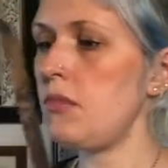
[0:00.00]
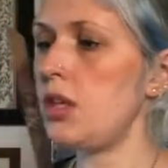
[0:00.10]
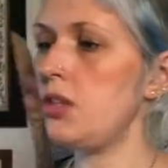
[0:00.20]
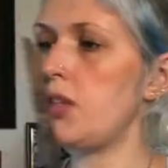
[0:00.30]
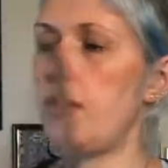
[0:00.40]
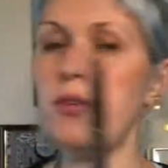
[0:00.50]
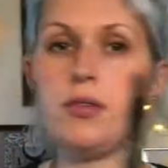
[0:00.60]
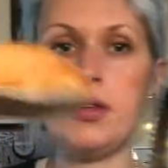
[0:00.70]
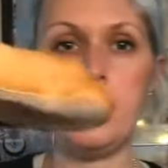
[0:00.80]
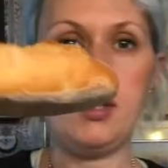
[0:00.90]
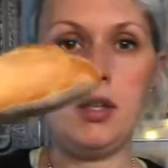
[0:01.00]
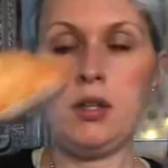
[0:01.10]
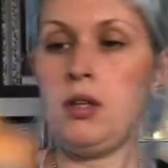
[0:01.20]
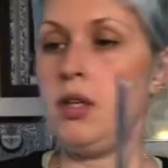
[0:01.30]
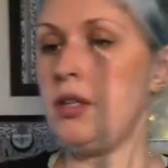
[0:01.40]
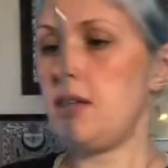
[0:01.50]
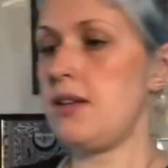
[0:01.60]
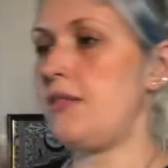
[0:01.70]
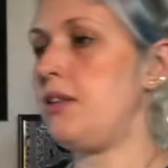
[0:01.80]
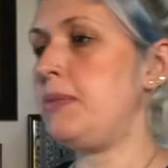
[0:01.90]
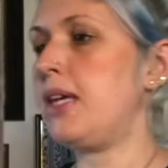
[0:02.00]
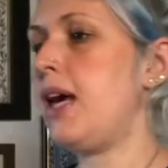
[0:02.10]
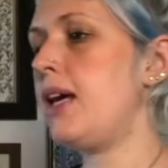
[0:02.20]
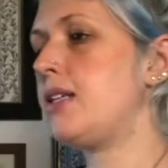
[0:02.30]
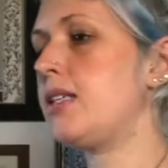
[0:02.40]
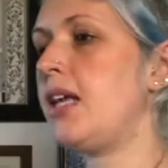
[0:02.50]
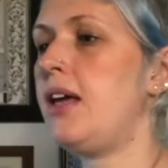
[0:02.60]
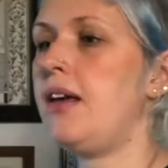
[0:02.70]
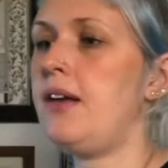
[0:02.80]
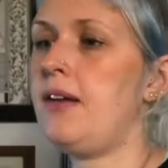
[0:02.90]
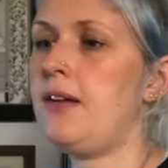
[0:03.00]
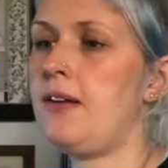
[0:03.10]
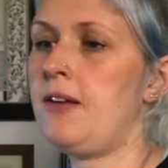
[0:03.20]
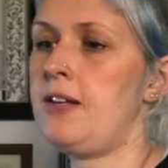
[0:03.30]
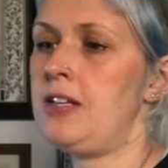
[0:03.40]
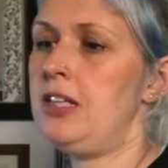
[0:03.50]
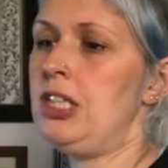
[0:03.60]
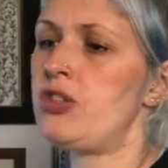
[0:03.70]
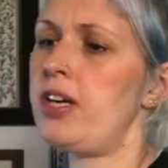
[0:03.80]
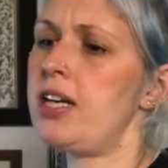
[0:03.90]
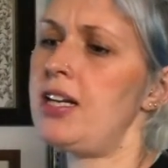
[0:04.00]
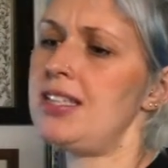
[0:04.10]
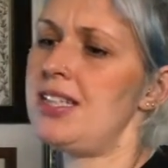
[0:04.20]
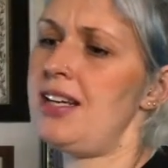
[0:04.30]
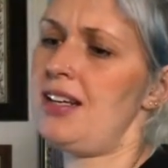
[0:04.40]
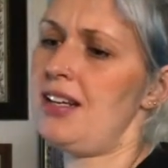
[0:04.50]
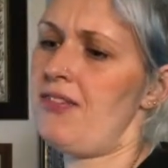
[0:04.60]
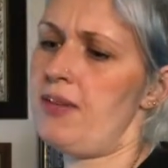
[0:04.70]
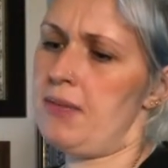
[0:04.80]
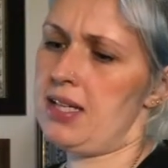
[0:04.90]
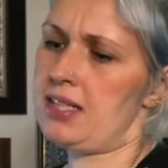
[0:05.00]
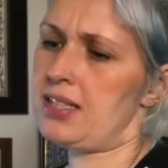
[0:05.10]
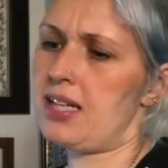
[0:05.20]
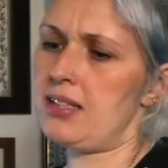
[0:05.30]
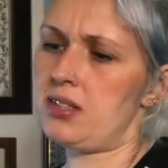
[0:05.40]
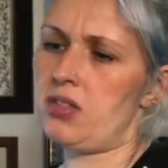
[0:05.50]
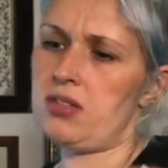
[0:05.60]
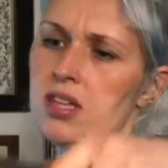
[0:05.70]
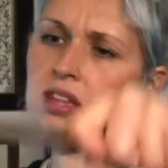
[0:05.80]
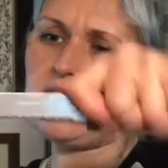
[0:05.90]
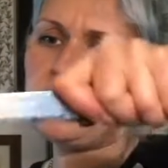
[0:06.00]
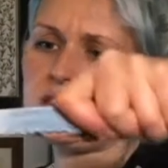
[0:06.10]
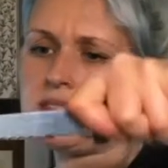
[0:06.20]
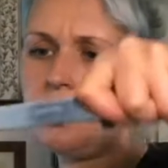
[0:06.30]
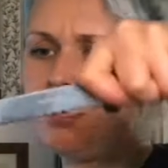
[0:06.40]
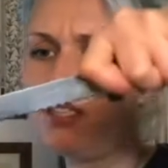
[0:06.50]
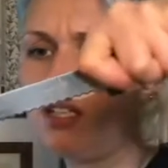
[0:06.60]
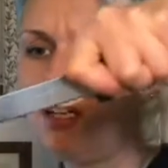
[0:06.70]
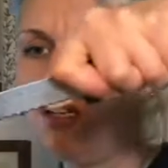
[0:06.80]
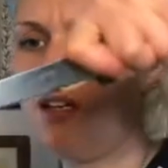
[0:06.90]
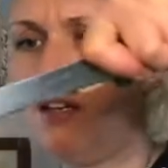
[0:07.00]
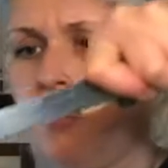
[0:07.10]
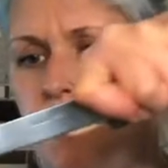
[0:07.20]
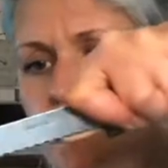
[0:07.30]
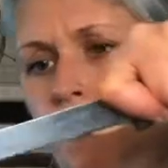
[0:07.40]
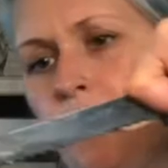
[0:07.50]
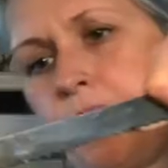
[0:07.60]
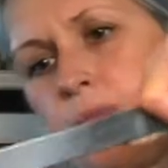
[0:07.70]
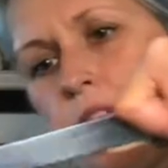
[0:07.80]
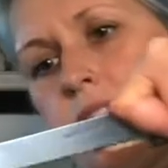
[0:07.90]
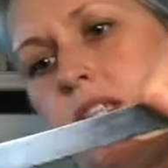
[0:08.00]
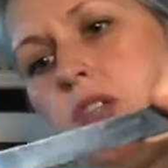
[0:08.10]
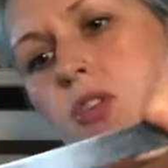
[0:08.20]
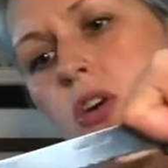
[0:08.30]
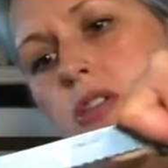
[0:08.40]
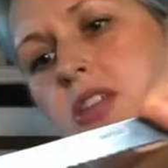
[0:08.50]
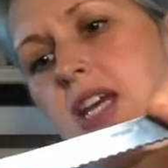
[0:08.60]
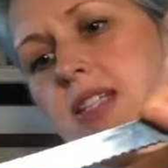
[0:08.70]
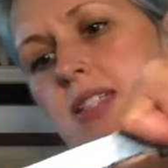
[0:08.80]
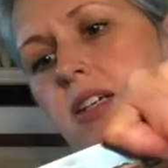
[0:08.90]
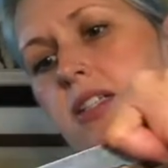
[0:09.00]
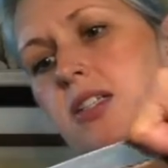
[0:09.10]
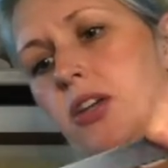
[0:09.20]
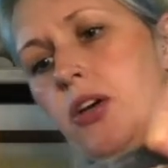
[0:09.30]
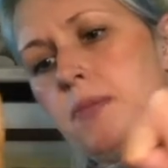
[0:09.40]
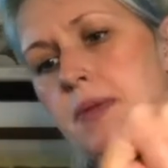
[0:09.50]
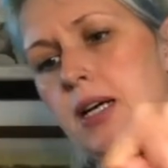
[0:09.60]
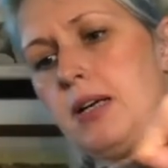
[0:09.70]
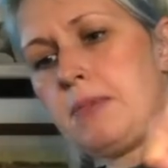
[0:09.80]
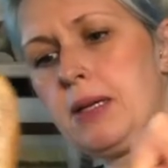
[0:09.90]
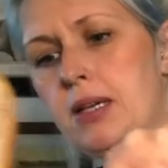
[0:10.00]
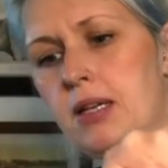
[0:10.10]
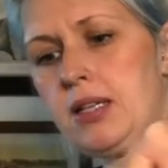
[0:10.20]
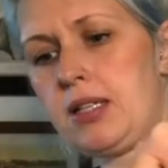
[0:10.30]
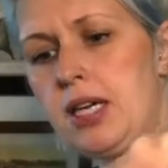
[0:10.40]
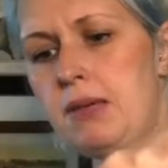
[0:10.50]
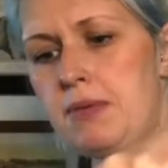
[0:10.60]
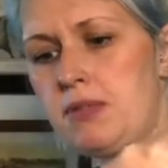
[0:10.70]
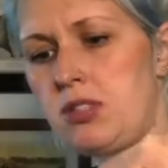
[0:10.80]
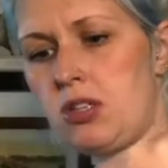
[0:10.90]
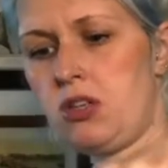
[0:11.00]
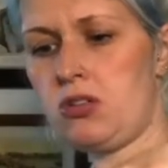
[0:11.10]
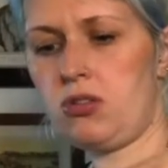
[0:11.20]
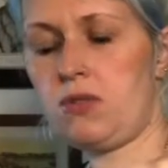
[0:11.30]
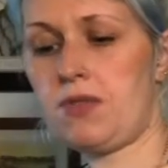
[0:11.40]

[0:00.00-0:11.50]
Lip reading: So, another lovely baguette. Try and cut it, if it makes sense, on the thinner side, because then you've got a thick side to open up and keep it secure.